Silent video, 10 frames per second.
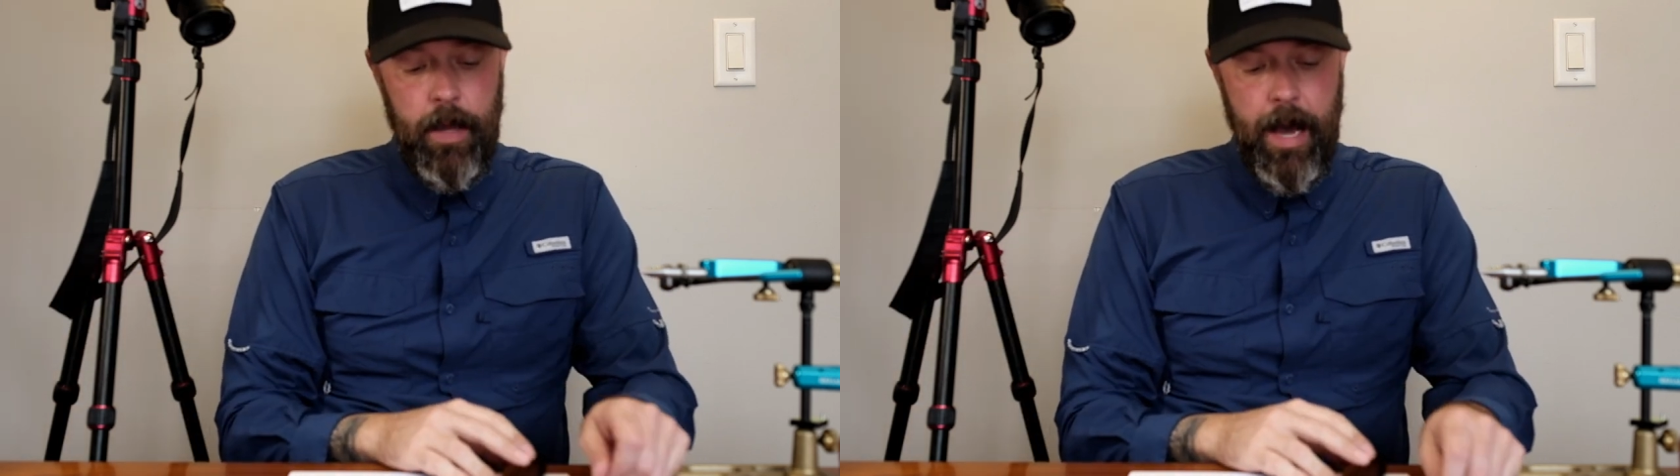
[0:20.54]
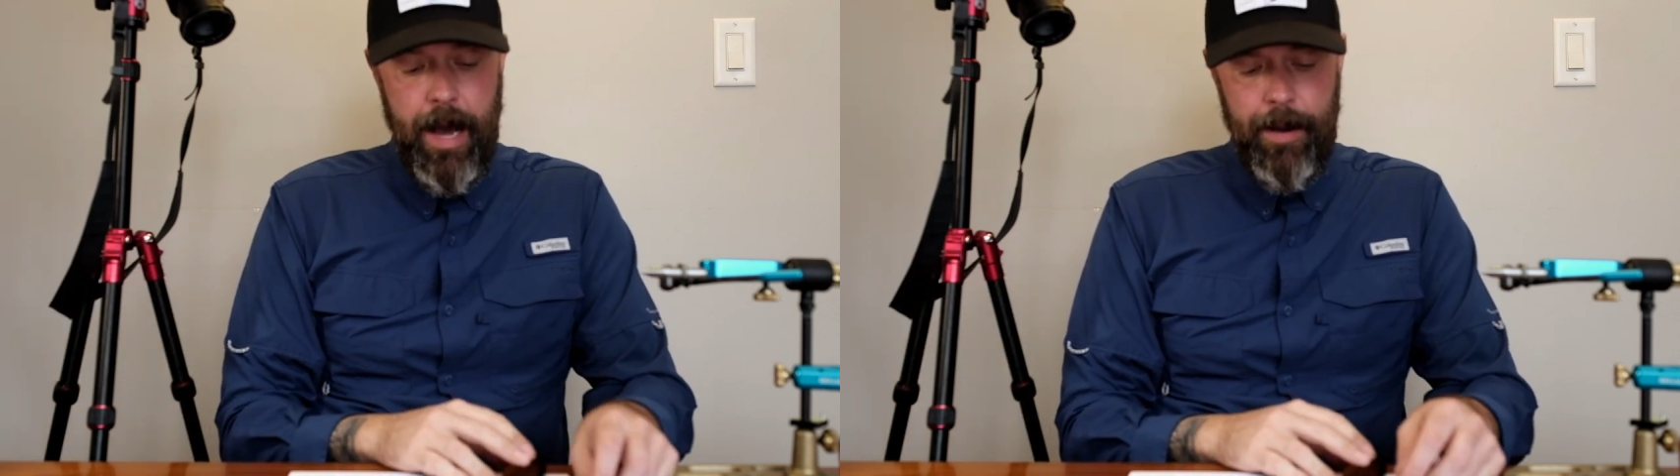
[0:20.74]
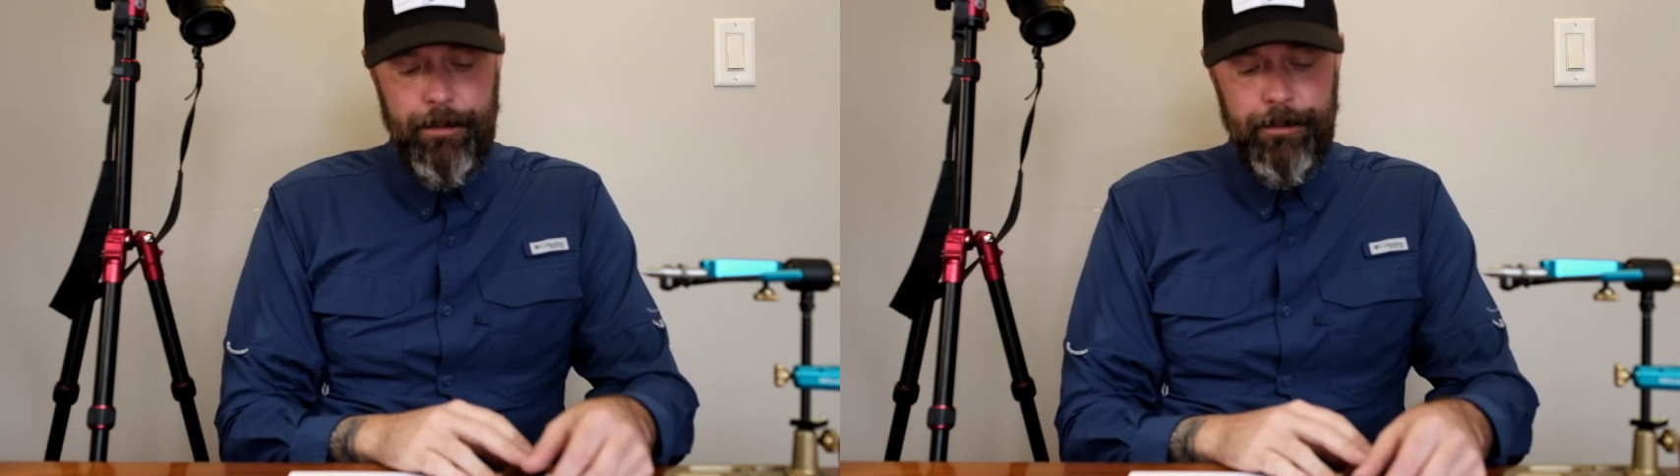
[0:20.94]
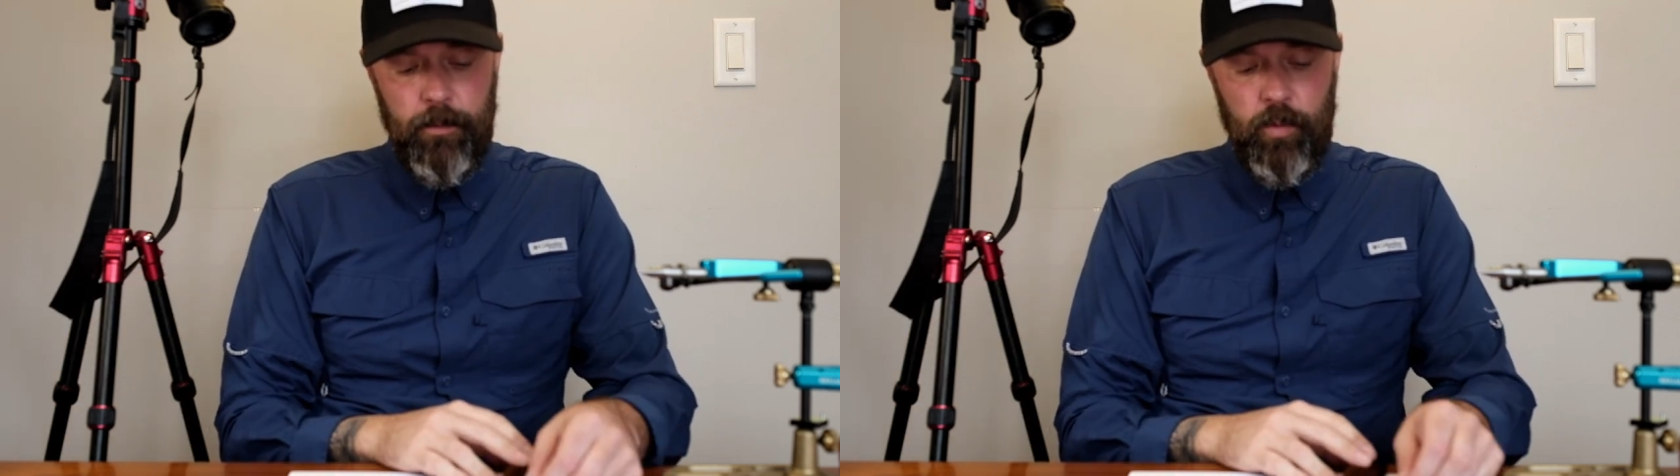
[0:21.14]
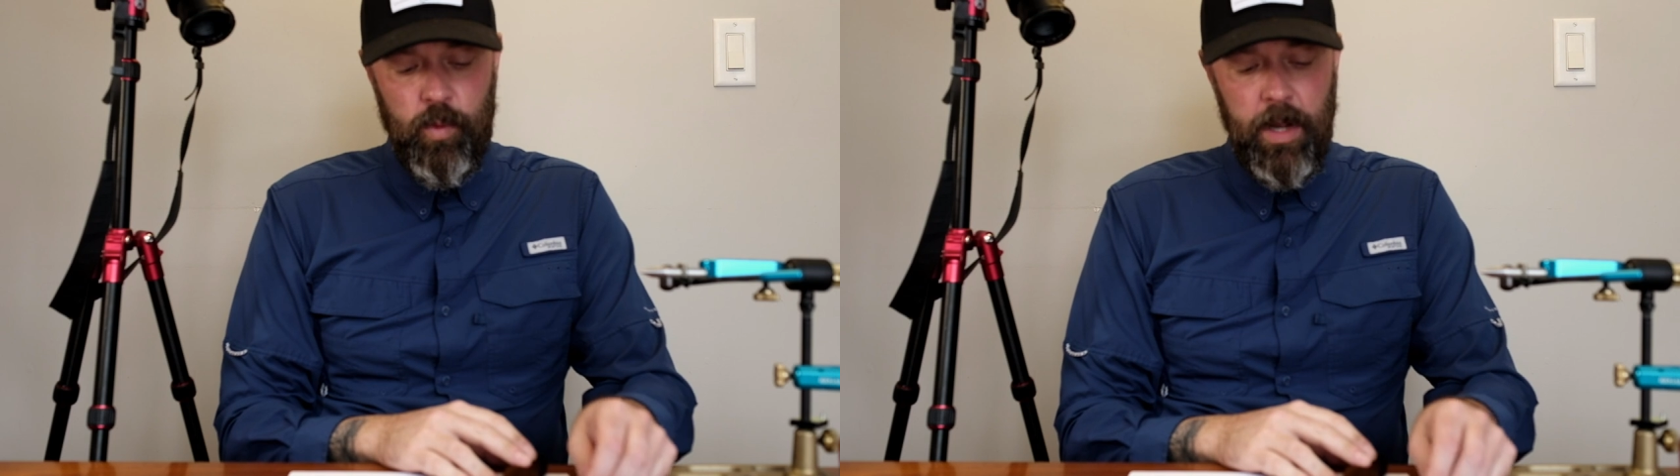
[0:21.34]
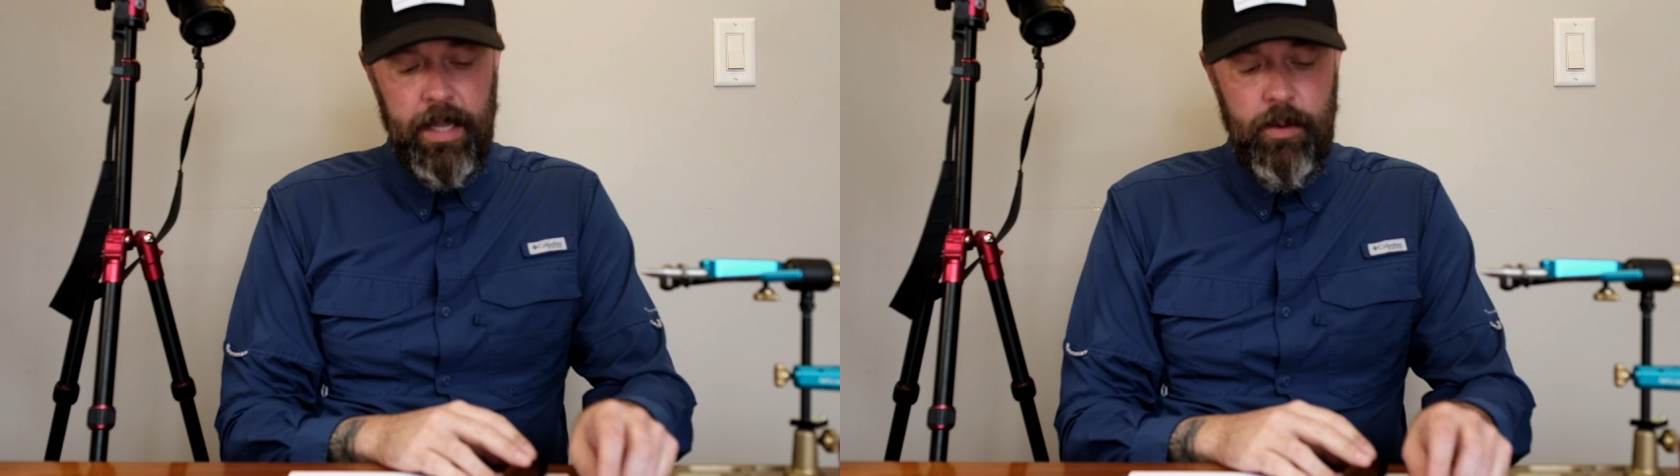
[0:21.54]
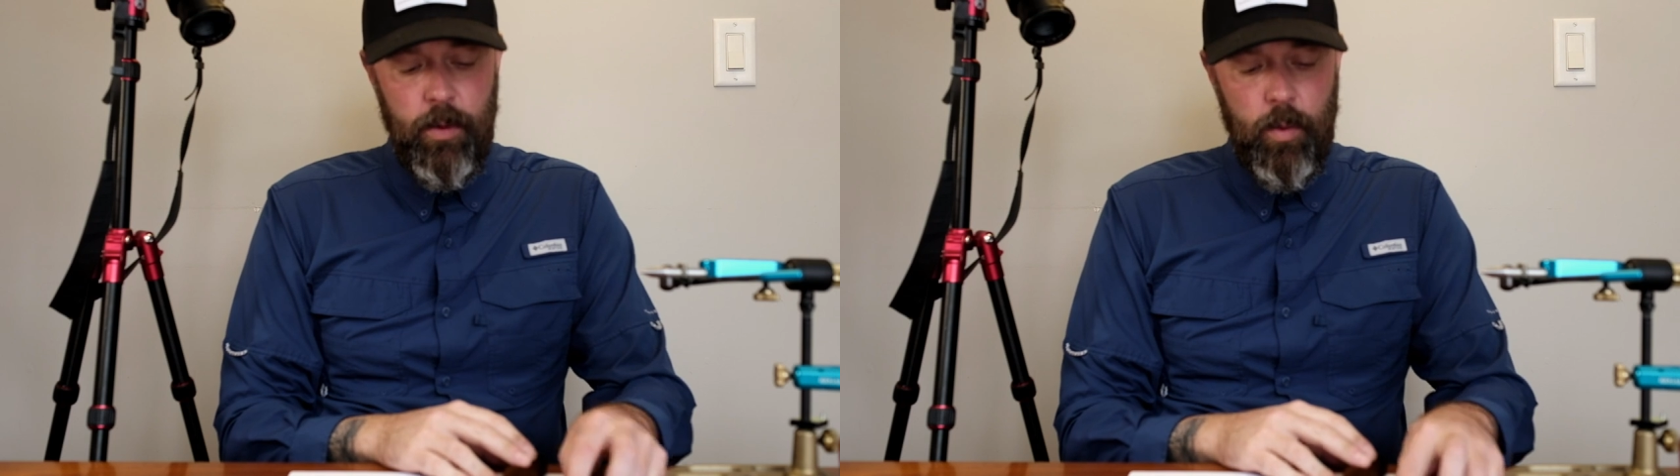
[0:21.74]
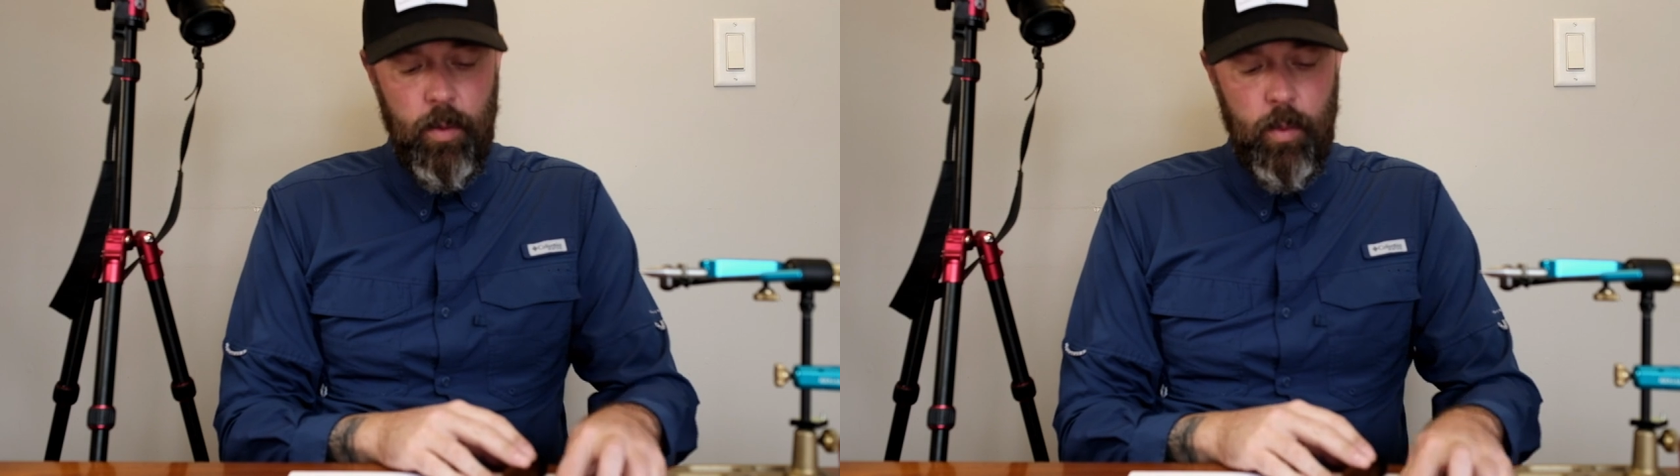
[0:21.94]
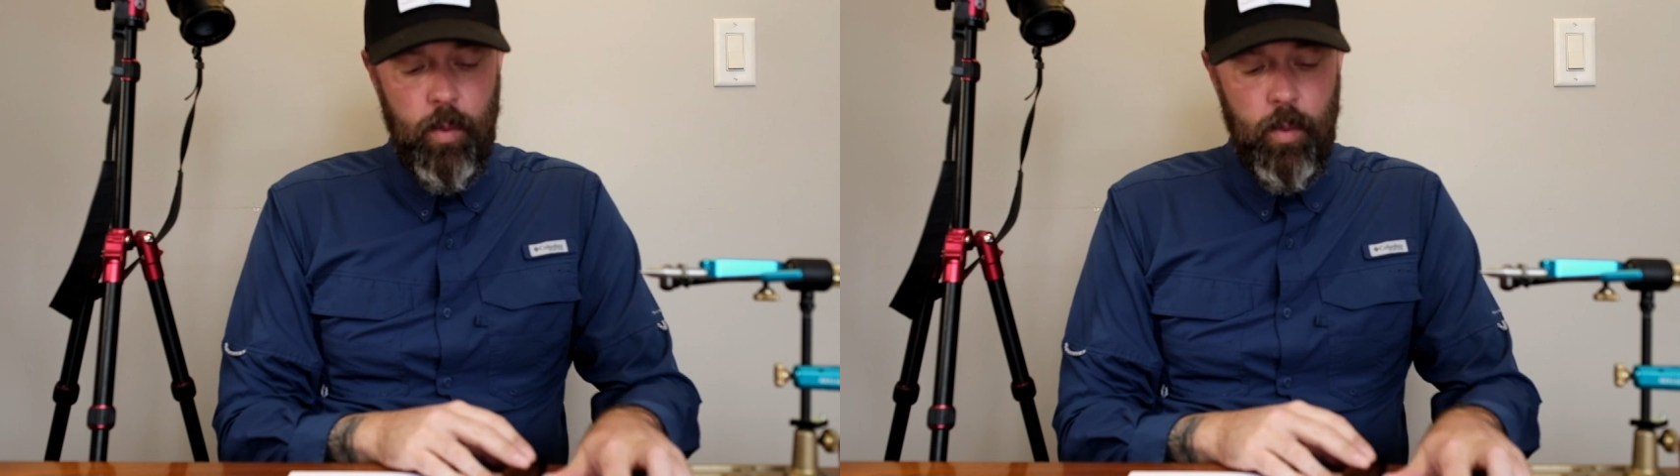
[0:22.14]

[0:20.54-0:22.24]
Really,